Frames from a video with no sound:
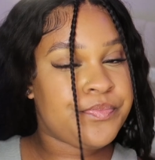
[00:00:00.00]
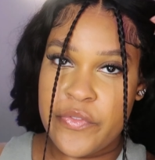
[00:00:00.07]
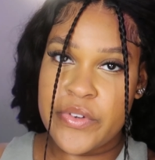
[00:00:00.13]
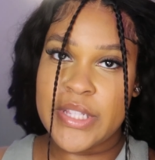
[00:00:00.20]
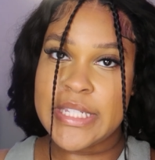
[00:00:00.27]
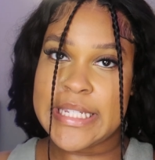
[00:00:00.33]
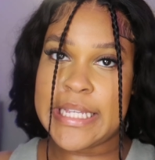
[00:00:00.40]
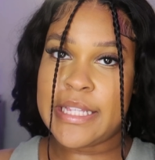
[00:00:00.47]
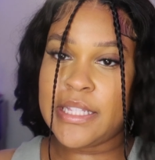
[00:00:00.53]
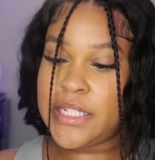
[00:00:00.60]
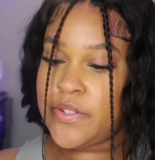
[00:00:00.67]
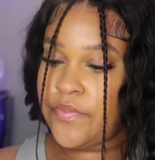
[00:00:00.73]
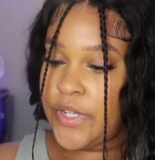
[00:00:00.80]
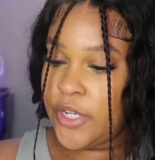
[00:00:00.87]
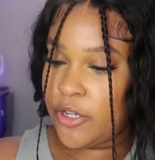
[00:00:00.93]
for the sake of
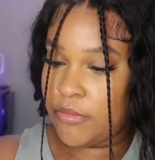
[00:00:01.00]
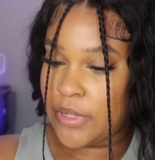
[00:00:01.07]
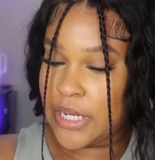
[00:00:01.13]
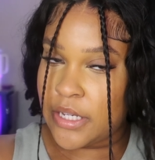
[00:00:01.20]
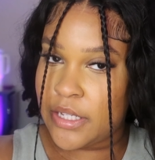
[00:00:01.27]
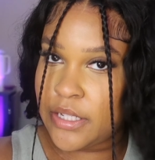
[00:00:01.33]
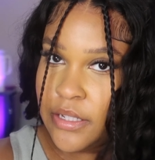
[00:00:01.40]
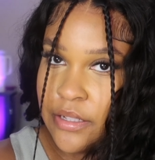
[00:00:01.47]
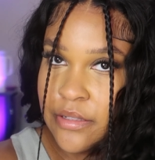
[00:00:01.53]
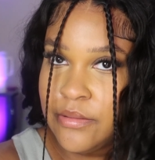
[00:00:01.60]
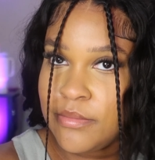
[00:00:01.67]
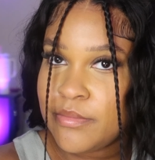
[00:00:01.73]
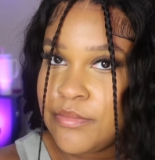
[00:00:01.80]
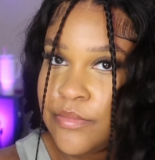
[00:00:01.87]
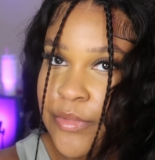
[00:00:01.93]
this video, I'm not gonna,
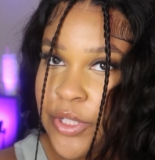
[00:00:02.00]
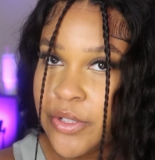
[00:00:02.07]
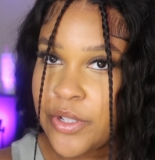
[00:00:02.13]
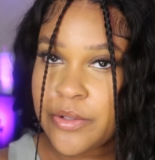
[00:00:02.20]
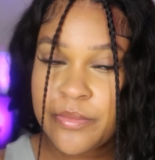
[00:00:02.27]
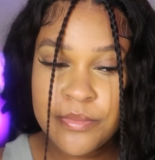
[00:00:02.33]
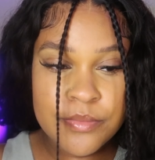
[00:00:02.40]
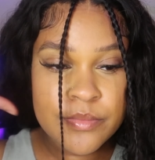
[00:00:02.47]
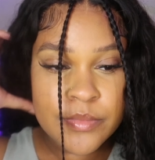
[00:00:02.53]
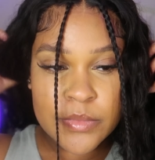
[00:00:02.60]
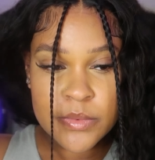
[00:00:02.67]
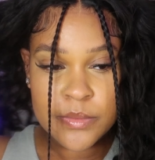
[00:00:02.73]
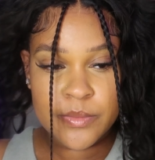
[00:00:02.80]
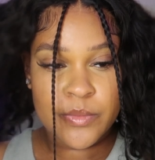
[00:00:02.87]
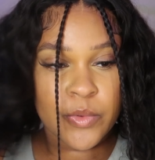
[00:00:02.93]
you know,
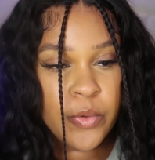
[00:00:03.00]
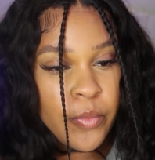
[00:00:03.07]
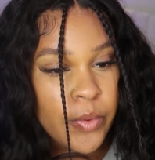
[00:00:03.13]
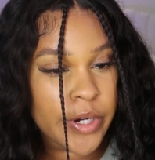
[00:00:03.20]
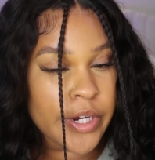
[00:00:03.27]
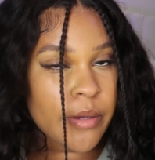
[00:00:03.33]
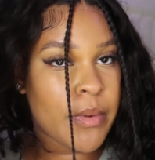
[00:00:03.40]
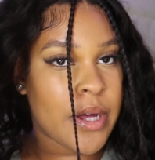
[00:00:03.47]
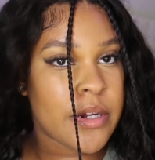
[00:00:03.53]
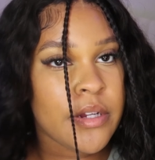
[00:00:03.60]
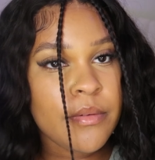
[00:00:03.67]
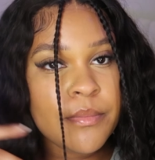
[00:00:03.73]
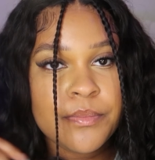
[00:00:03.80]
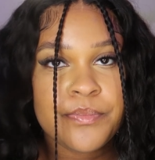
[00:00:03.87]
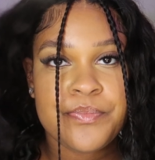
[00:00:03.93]
worry about it.